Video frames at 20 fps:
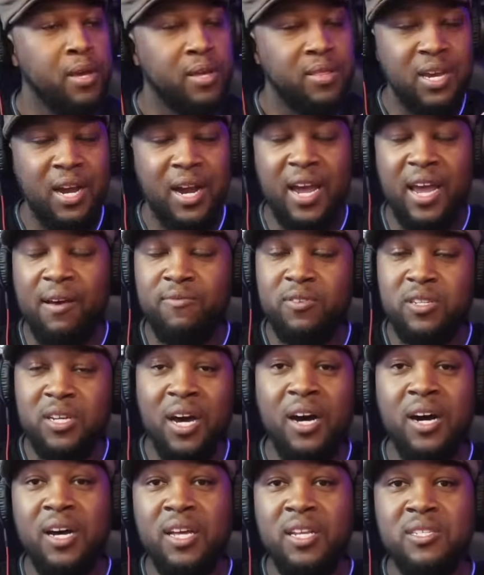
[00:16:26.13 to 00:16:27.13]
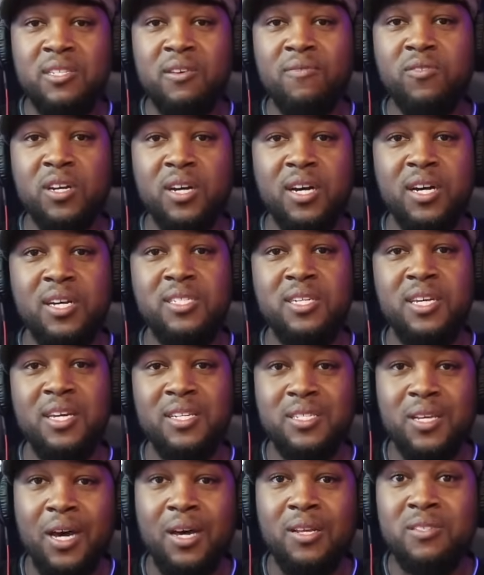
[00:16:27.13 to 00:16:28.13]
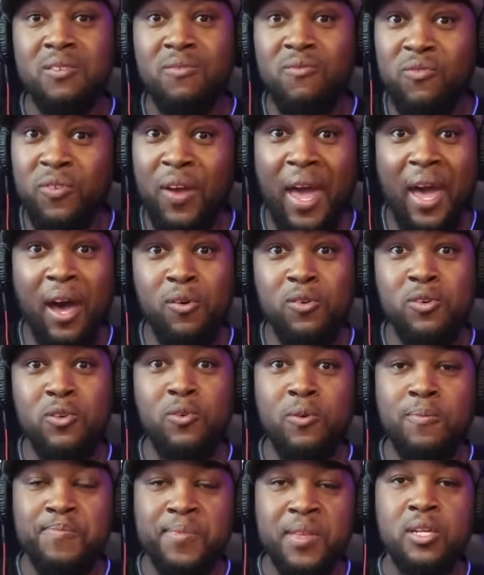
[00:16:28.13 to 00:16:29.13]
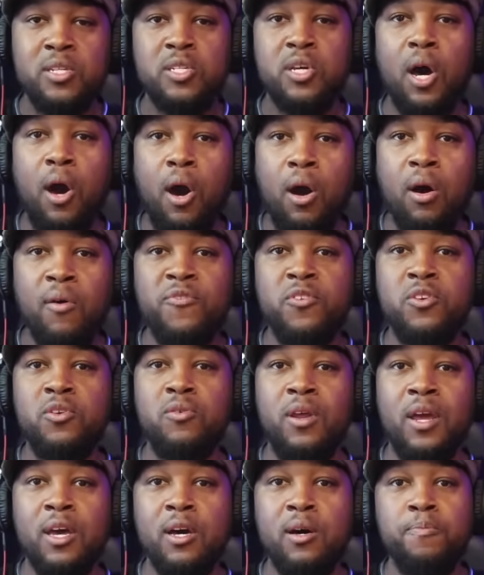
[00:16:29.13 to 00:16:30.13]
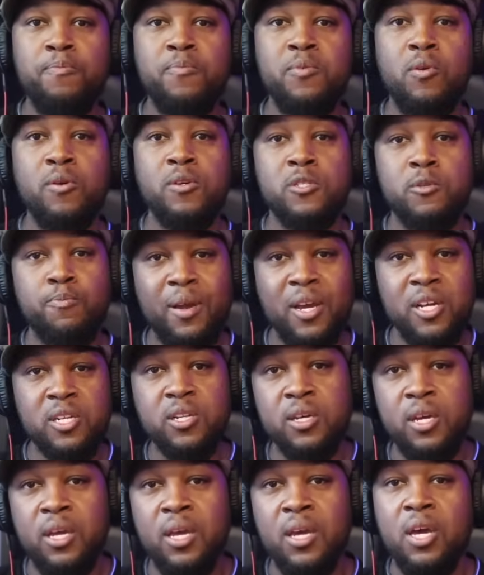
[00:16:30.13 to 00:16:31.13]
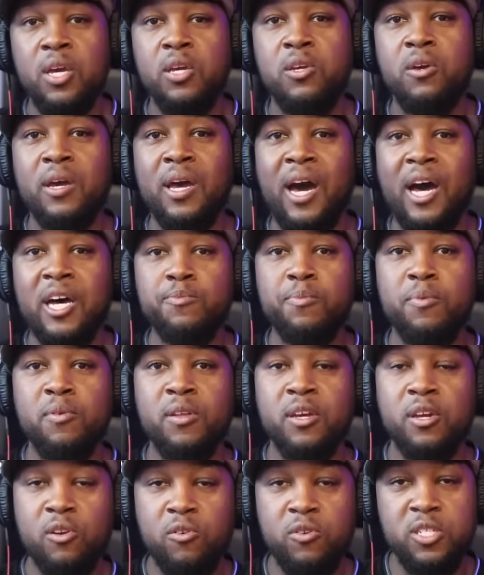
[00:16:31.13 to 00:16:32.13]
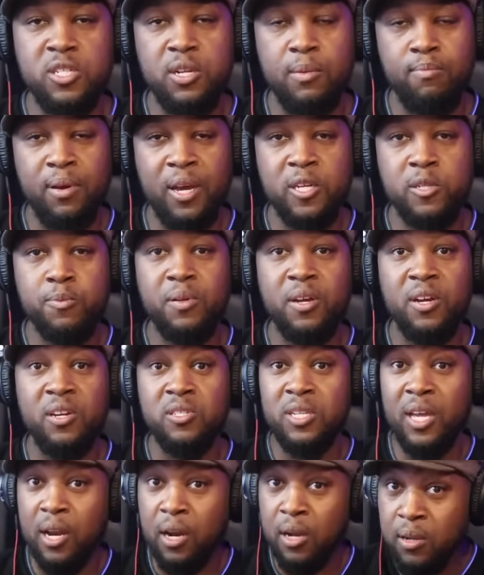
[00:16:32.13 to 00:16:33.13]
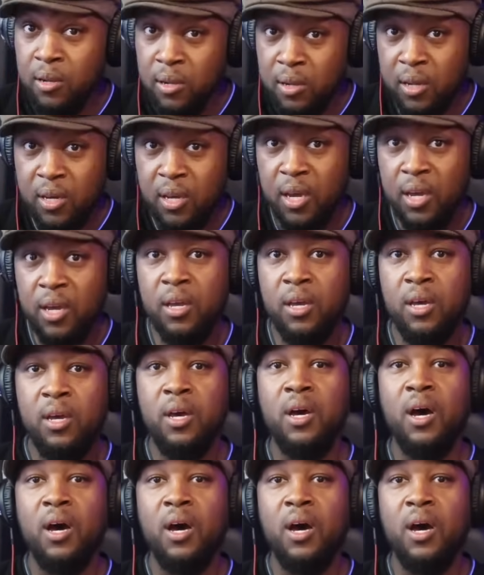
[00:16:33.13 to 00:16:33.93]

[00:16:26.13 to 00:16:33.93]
There I have tons of content, tons of value to offer you to help you, especially you gospel and Christian bass players that are looking